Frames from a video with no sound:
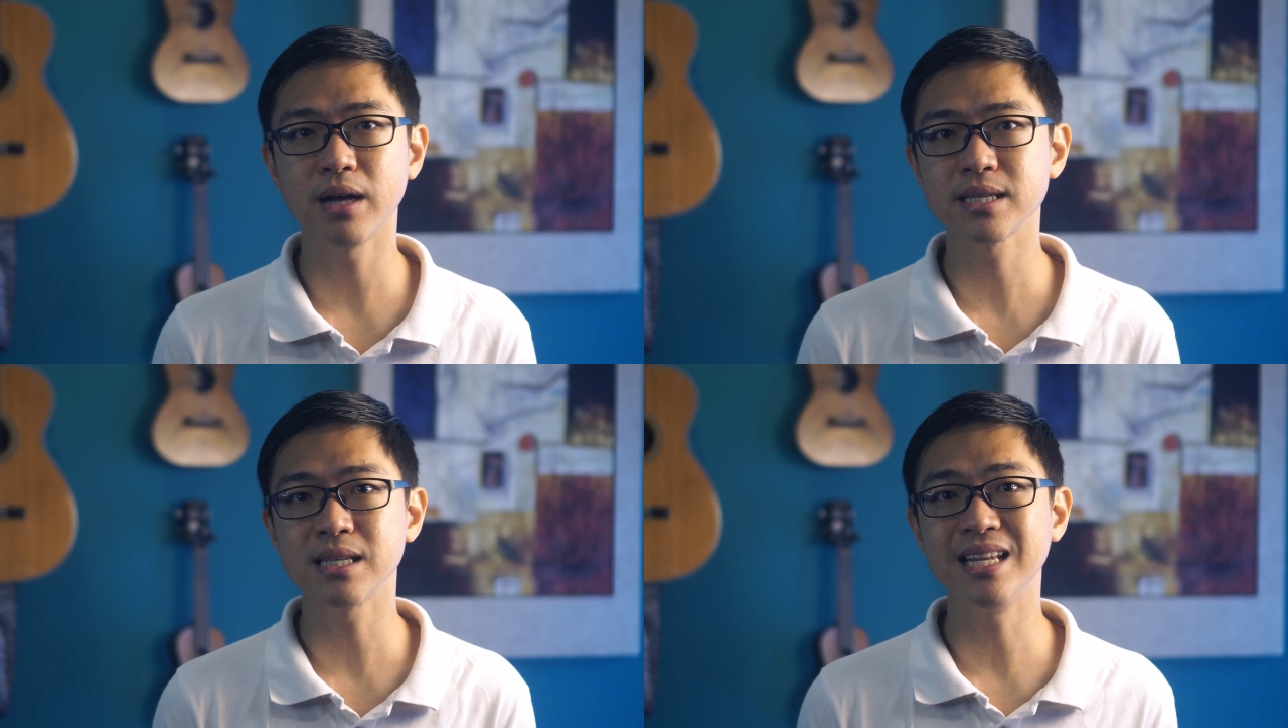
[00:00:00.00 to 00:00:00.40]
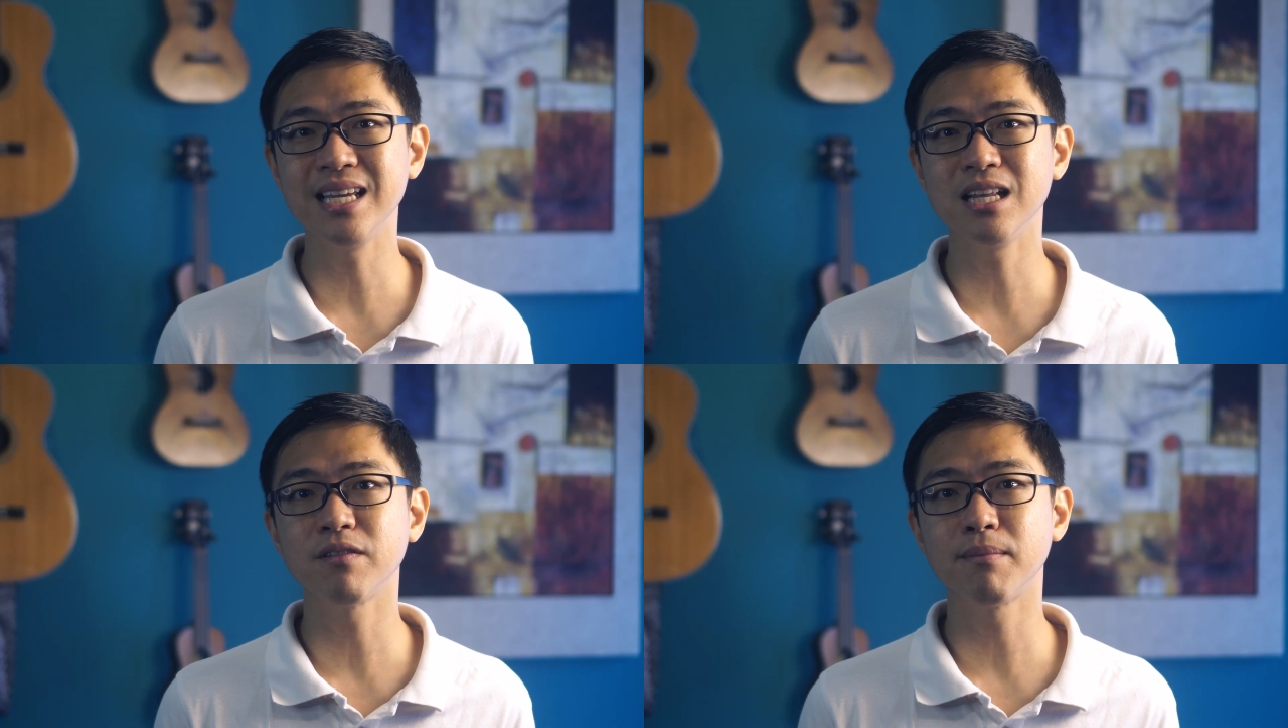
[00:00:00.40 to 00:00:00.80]
as the
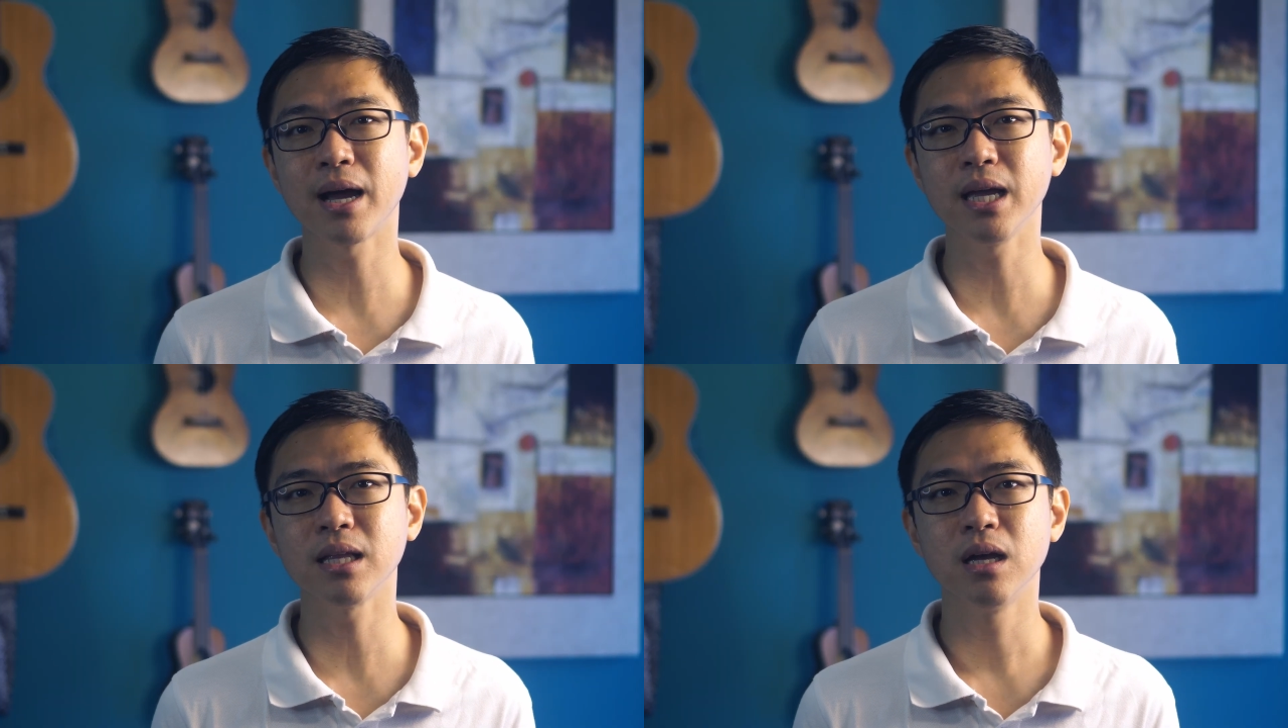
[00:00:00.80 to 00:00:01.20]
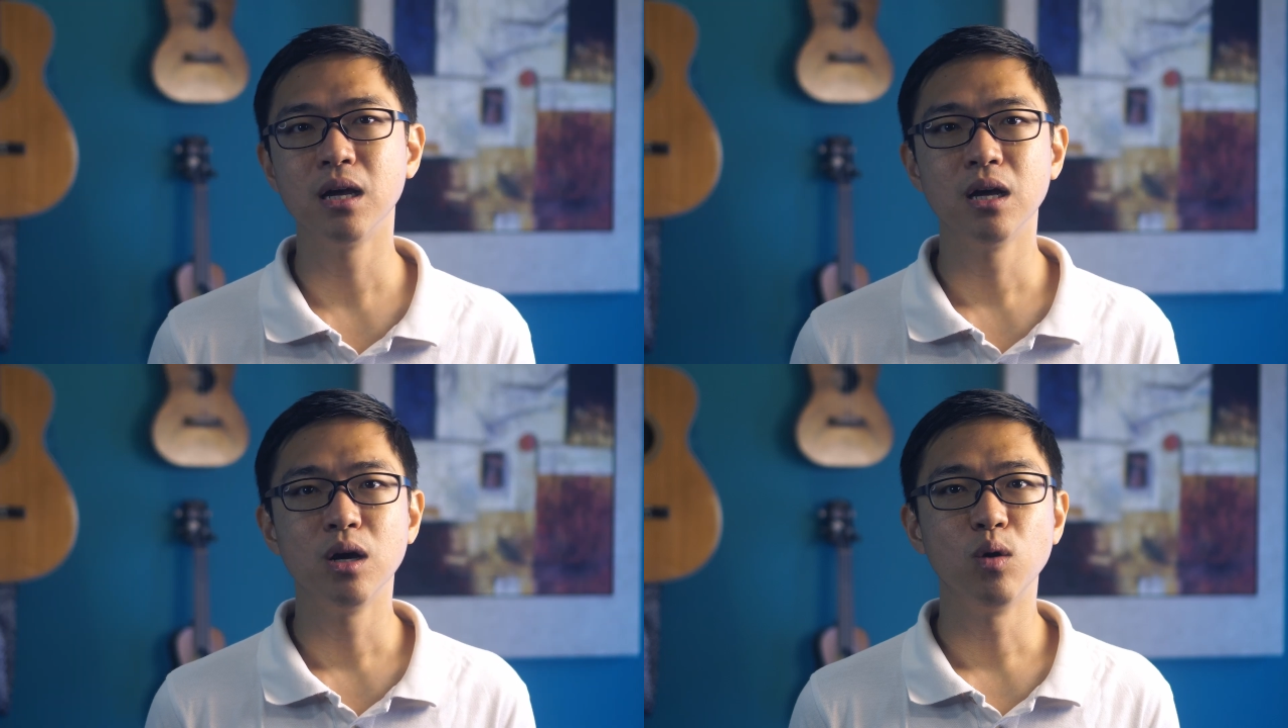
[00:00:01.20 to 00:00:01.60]
leader of the market
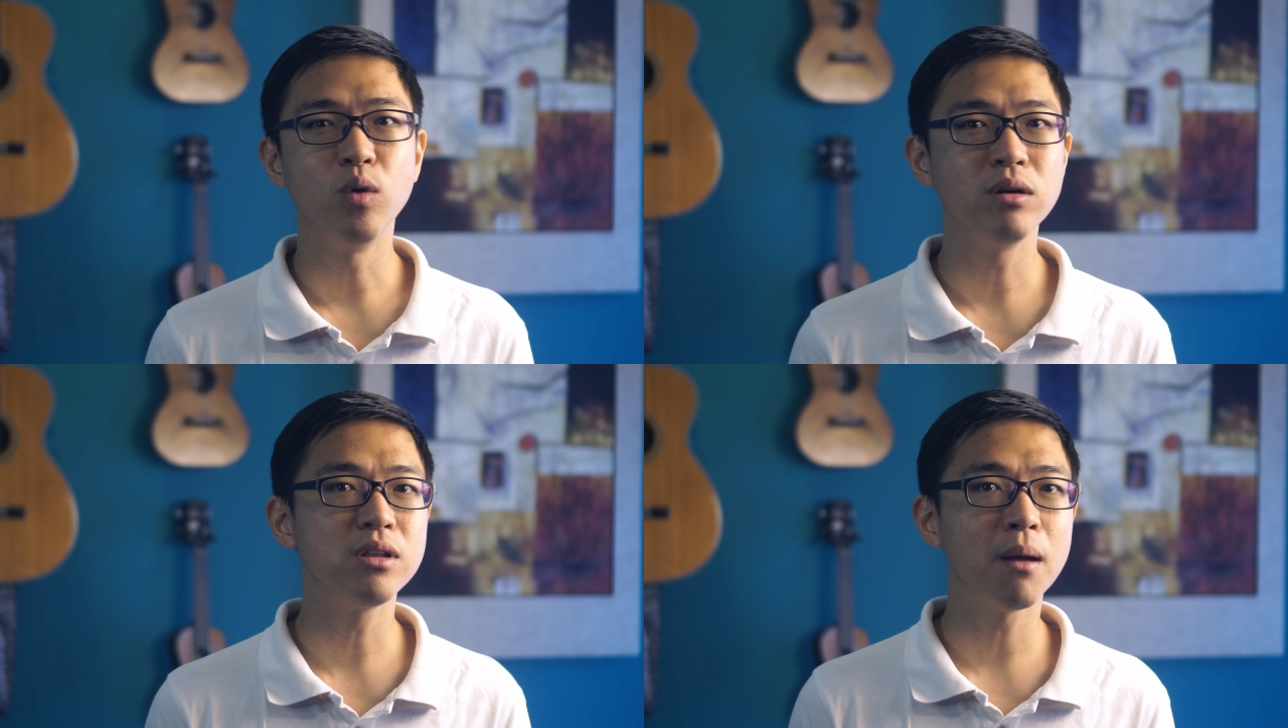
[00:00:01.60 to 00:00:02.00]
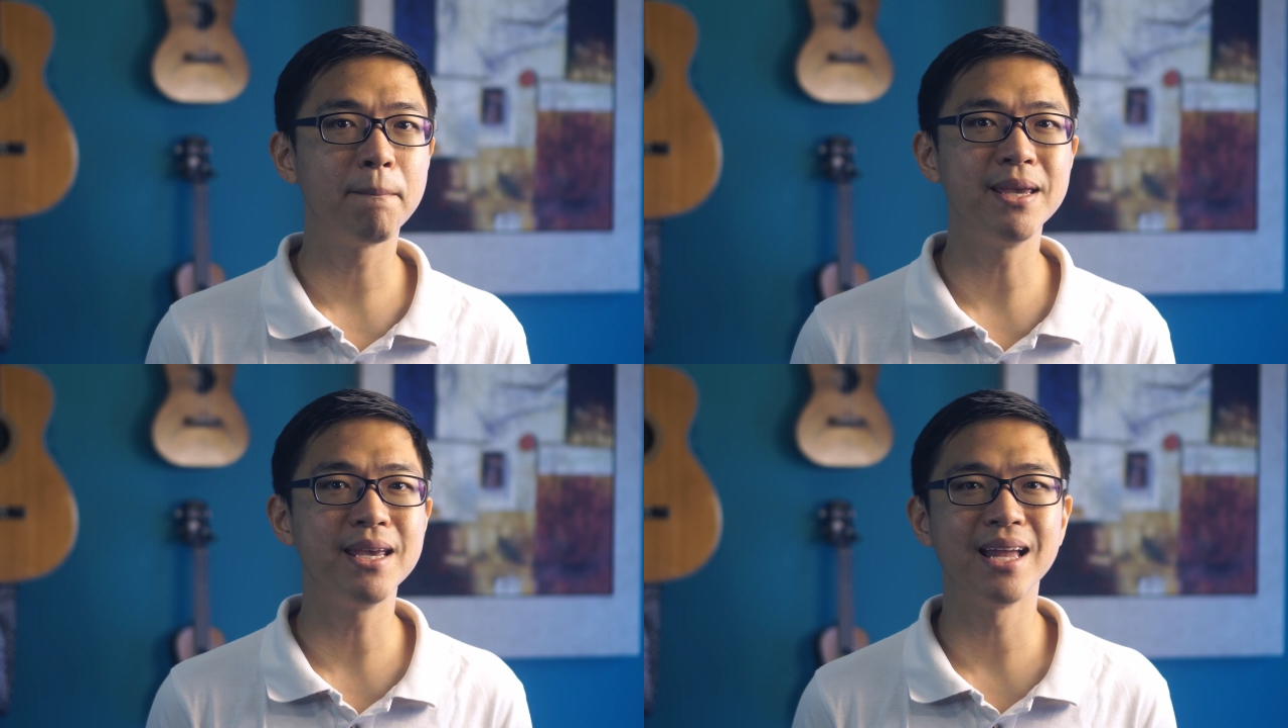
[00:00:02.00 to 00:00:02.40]
will
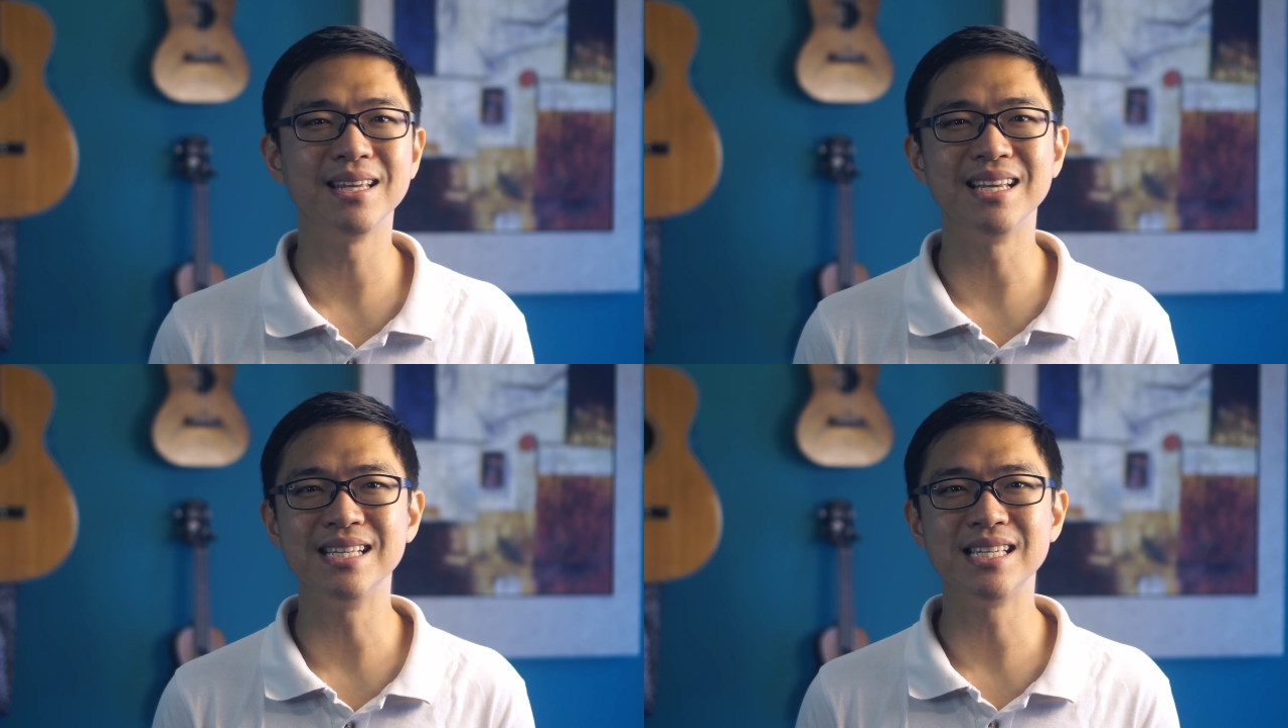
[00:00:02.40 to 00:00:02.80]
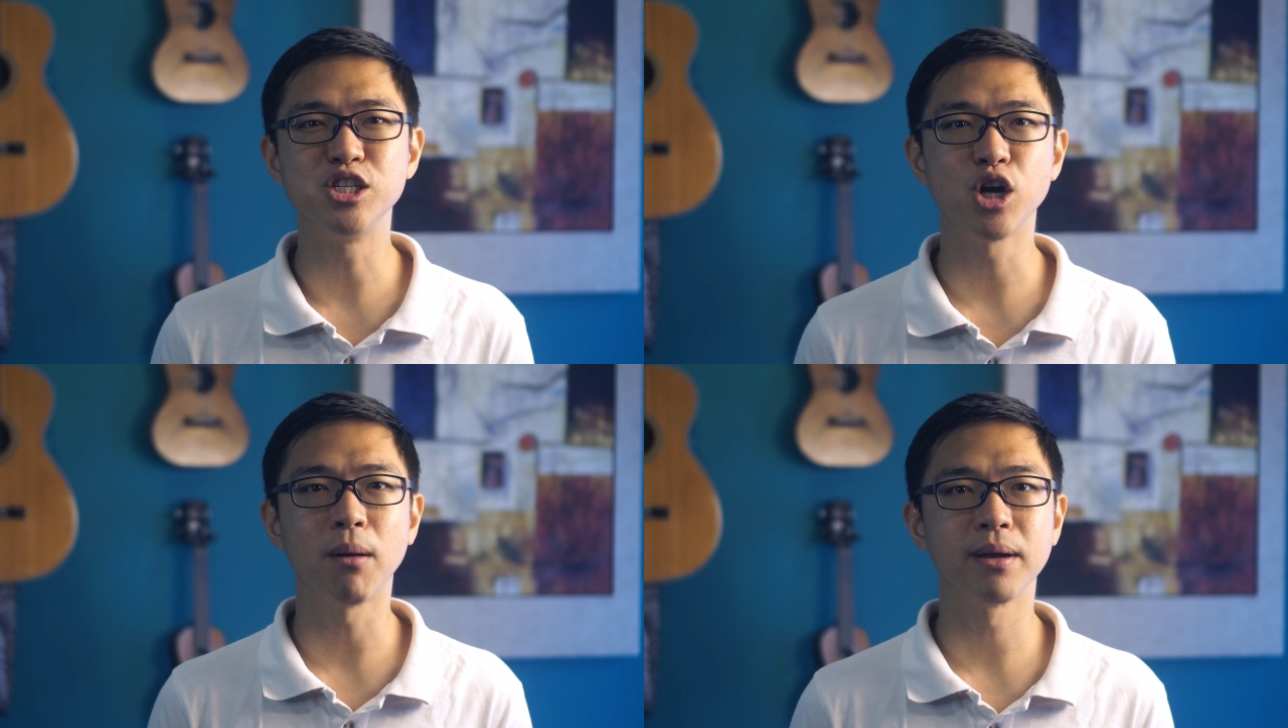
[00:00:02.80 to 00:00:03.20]
not be an easy
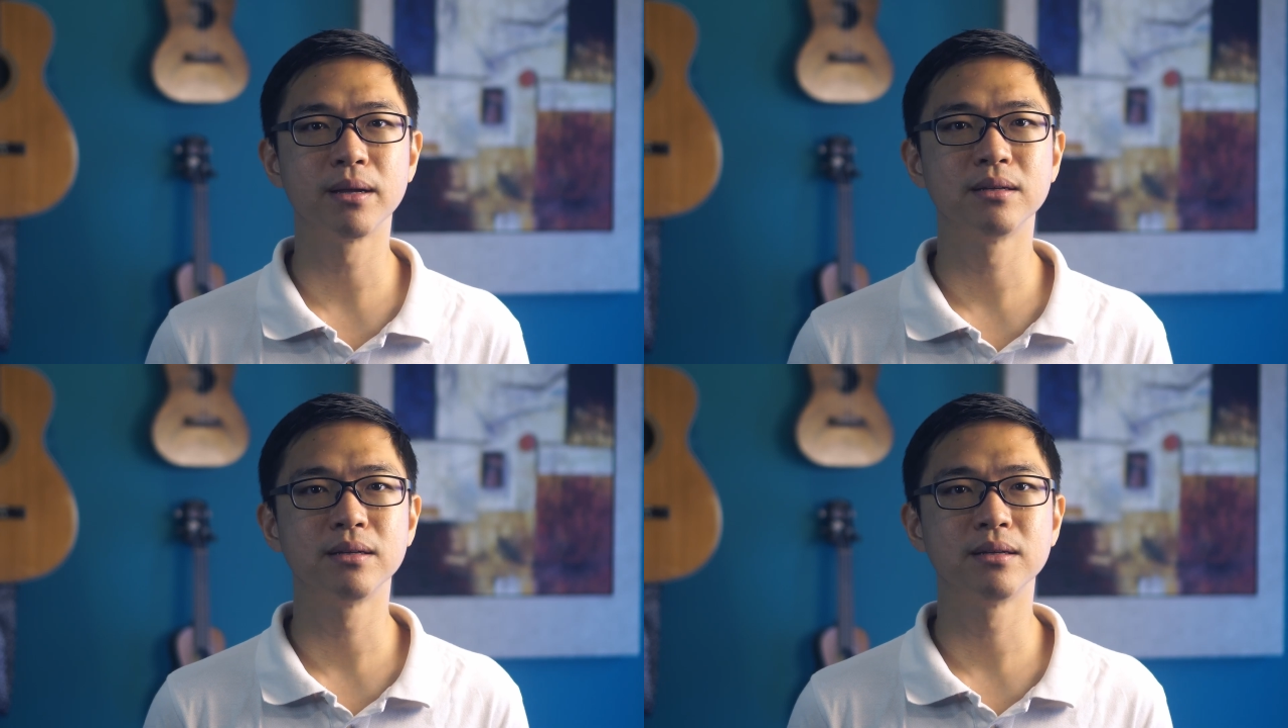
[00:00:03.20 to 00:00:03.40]
job.